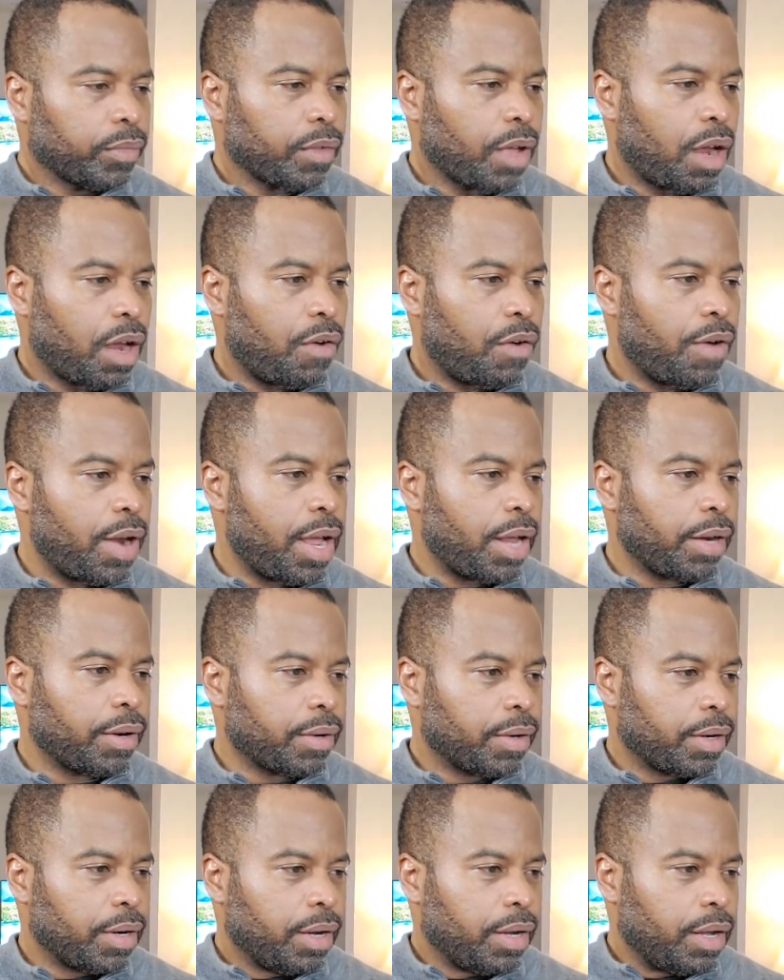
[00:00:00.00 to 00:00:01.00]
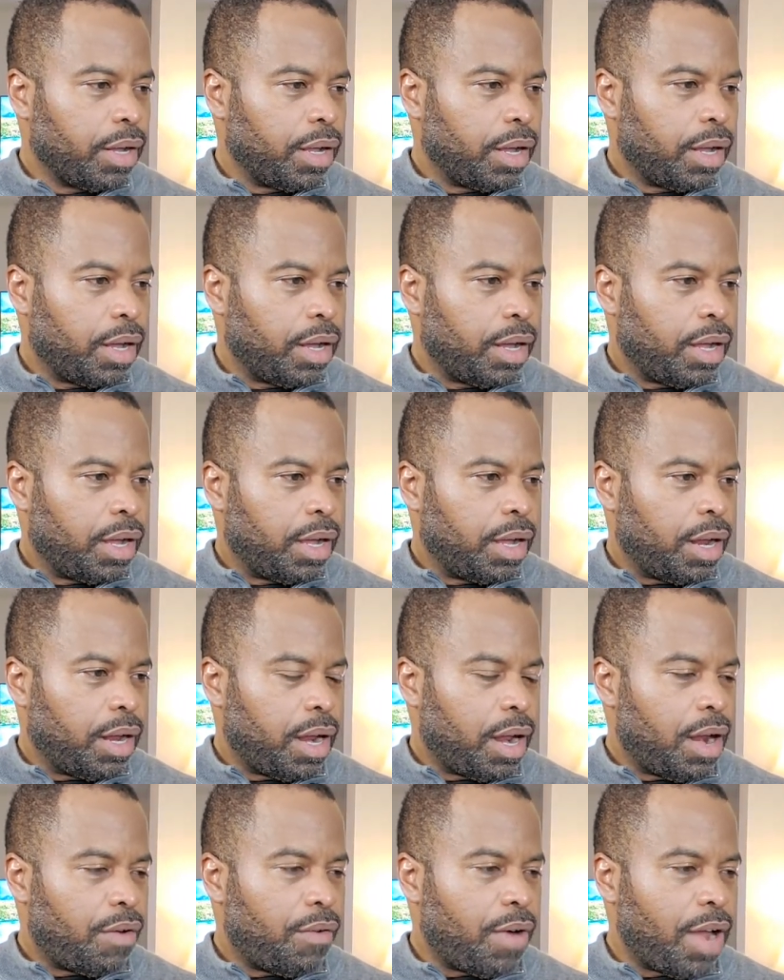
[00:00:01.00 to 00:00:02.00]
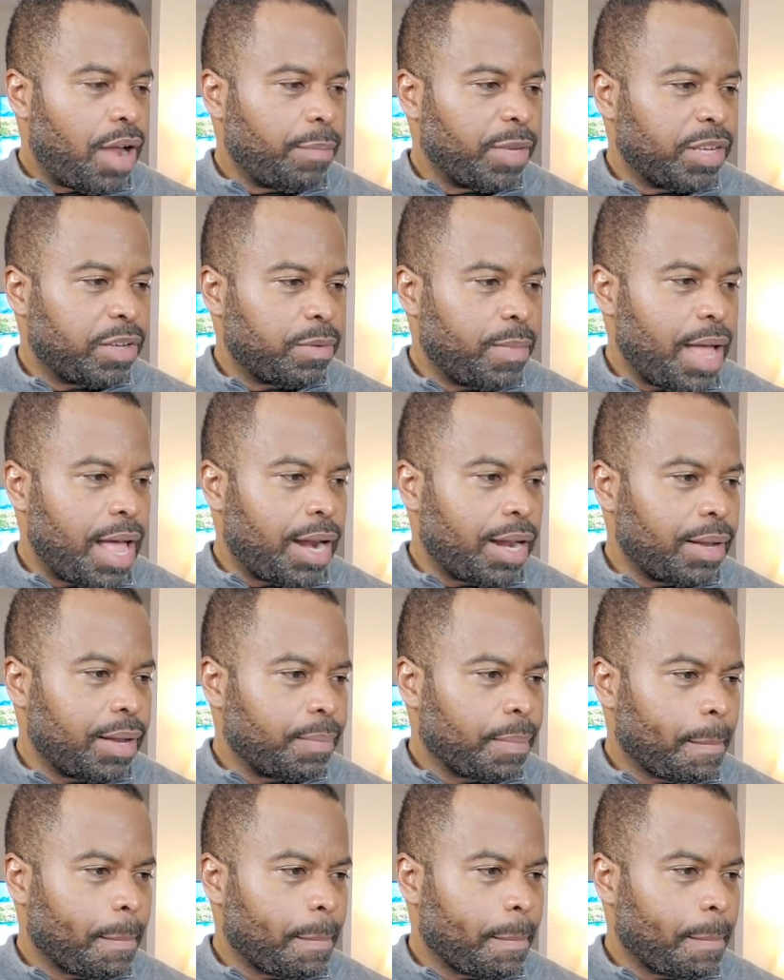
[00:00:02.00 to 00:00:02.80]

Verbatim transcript: All right. All right, Mr. Mallet.